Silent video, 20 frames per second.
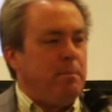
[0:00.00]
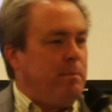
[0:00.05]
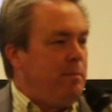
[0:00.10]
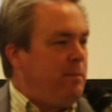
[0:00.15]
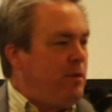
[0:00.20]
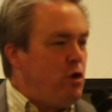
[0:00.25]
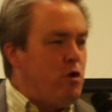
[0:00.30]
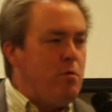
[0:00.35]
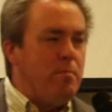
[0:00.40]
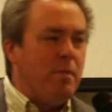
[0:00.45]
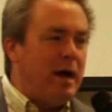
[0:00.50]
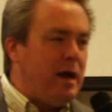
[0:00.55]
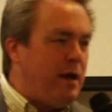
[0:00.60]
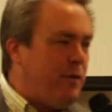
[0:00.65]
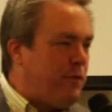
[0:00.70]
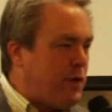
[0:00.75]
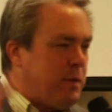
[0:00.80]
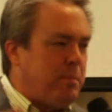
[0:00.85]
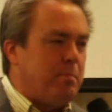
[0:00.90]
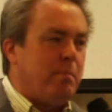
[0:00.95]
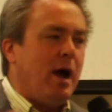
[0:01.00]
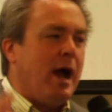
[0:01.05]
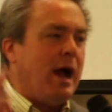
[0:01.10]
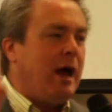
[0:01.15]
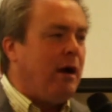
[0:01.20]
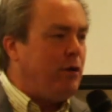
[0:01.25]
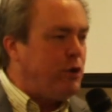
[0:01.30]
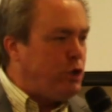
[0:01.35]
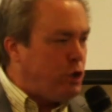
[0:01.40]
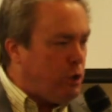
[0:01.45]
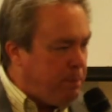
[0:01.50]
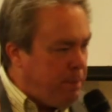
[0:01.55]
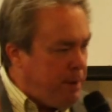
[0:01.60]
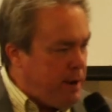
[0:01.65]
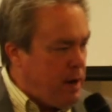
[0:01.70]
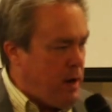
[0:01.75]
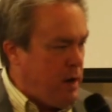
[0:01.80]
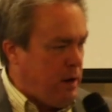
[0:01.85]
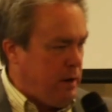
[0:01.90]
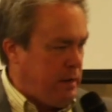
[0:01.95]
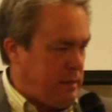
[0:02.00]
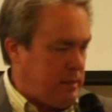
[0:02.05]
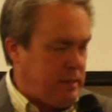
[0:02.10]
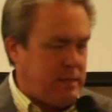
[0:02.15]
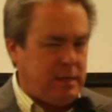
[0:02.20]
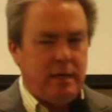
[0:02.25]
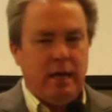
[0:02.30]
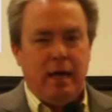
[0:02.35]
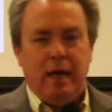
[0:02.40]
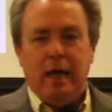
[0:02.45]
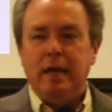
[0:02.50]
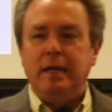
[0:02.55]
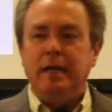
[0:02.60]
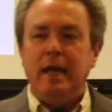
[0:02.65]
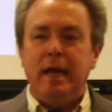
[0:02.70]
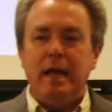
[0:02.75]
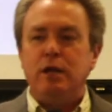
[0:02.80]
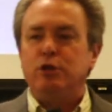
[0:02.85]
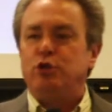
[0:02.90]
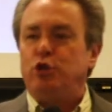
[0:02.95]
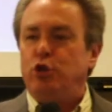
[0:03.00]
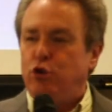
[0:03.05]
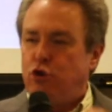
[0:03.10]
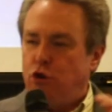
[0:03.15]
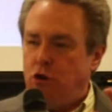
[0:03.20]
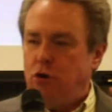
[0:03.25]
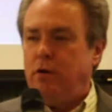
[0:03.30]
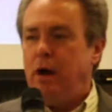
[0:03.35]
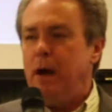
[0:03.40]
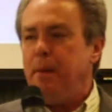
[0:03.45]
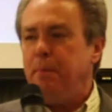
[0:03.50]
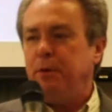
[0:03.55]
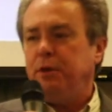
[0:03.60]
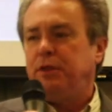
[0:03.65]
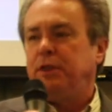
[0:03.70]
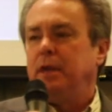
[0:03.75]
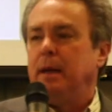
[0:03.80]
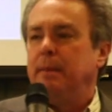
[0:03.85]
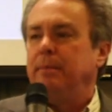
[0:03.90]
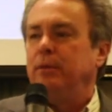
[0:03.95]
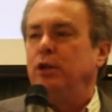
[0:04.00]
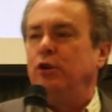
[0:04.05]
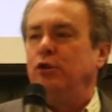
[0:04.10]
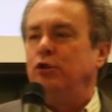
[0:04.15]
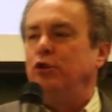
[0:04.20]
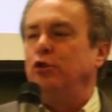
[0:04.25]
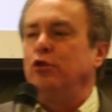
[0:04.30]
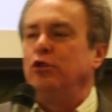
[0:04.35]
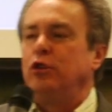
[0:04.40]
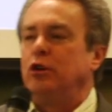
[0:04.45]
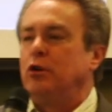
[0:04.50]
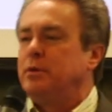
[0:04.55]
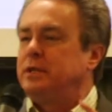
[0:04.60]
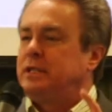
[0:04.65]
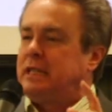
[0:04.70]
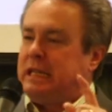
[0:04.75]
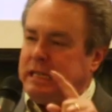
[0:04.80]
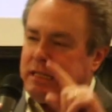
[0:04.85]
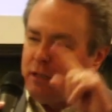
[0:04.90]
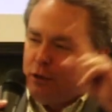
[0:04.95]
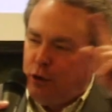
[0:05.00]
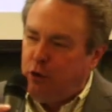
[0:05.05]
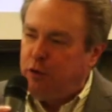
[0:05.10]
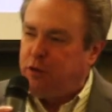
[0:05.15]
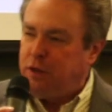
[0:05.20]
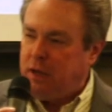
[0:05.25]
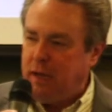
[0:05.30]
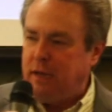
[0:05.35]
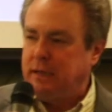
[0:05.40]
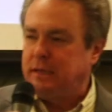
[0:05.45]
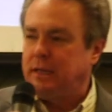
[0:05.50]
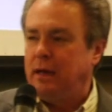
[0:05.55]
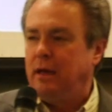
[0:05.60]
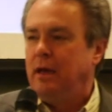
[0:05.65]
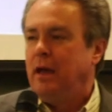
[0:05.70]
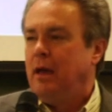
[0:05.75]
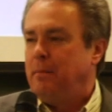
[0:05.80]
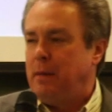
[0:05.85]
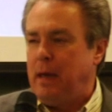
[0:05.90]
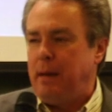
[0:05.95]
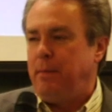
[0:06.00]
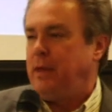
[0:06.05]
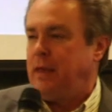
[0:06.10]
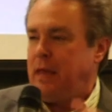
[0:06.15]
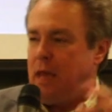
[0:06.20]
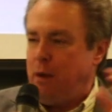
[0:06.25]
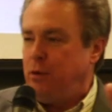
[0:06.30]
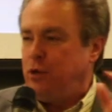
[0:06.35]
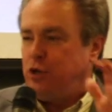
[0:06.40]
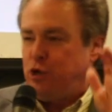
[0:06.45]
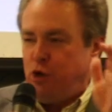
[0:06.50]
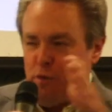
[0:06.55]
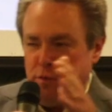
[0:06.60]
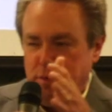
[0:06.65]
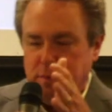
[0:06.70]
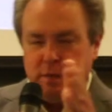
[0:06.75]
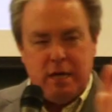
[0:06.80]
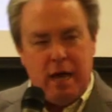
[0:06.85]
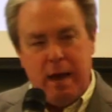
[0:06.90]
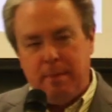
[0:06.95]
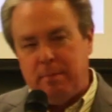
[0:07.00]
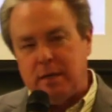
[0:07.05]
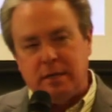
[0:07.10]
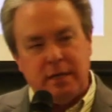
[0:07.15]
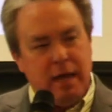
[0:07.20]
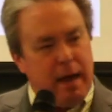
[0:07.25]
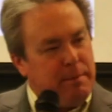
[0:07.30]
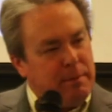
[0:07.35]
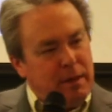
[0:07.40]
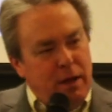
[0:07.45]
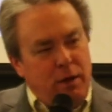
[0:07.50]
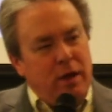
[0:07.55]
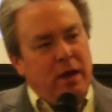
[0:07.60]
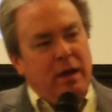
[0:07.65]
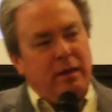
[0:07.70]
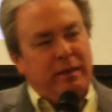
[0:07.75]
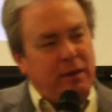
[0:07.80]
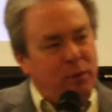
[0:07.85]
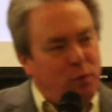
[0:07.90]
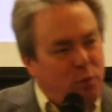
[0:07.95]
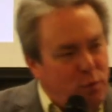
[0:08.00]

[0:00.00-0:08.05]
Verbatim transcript: you might have admired your parents, and yet as you grew up with them, you knew there was these little things that maybe they would do from time to time that that